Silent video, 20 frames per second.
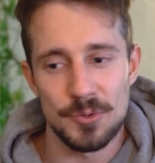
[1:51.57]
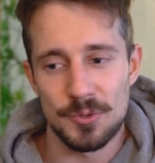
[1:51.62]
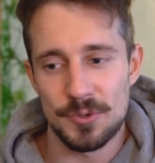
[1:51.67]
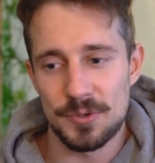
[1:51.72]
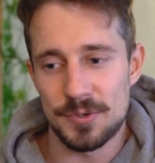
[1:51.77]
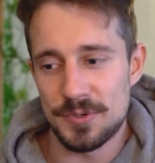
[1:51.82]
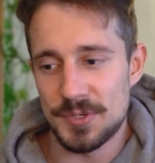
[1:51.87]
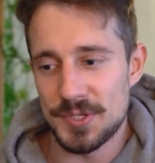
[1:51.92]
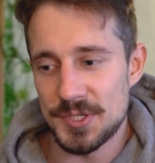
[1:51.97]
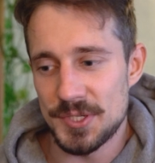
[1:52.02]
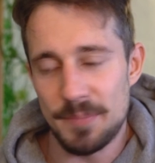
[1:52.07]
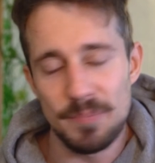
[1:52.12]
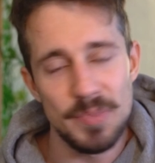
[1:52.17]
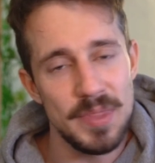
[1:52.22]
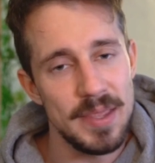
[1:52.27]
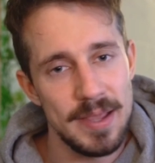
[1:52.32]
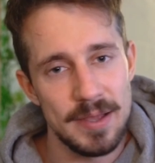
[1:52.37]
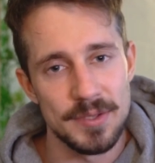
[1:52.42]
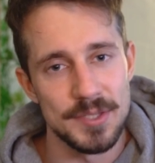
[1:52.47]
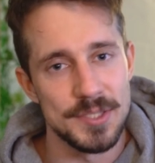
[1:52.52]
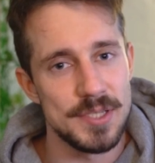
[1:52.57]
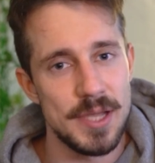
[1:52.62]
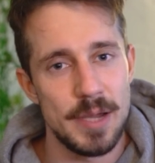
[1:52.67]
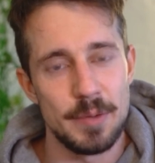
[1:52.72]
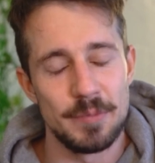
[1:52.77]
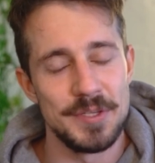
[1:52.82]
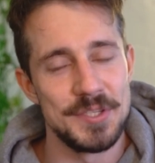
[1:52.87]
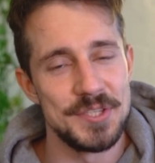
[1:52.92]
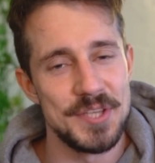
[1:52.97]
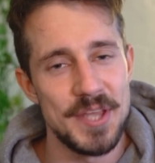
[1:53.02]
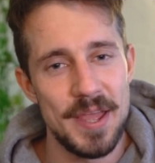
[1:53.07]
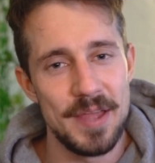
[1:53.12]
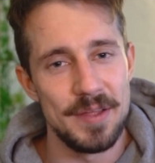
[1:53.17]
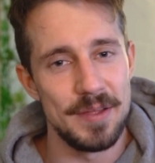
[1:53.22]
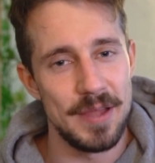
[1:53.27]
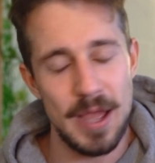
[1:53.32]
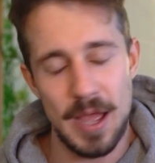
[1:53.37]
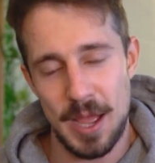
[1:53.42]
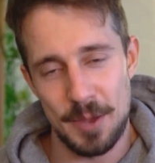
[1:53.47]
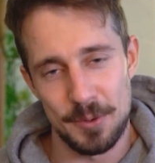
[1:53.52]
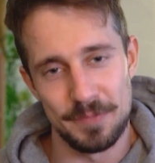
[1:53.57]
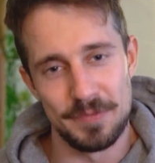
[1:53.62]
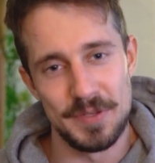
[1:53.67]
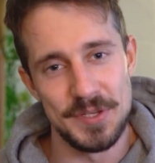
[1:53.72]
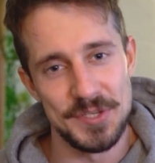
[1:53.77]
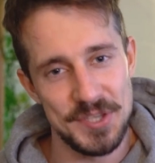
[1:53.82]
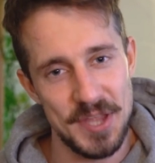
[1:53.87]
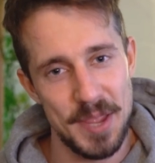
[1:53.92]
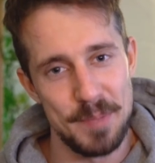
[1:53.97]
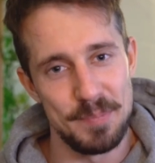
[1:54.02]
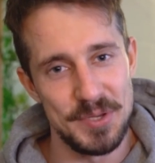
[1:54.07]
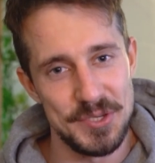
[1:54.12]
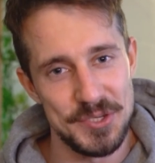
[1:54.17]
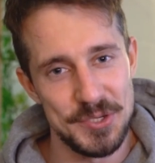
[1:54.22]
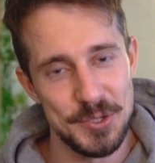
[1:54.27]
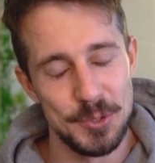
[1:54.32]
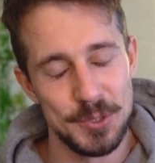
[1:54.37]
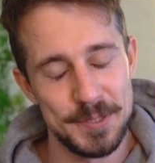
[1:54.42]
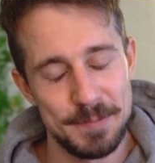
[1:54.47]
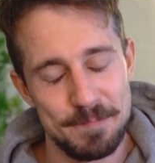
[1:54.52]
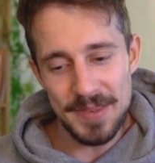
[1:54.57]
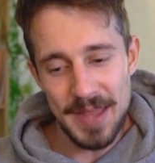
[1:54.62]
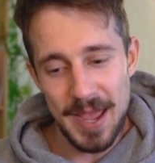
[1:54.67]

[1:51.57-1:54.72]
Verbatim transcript: or something else out of this, out of this episode.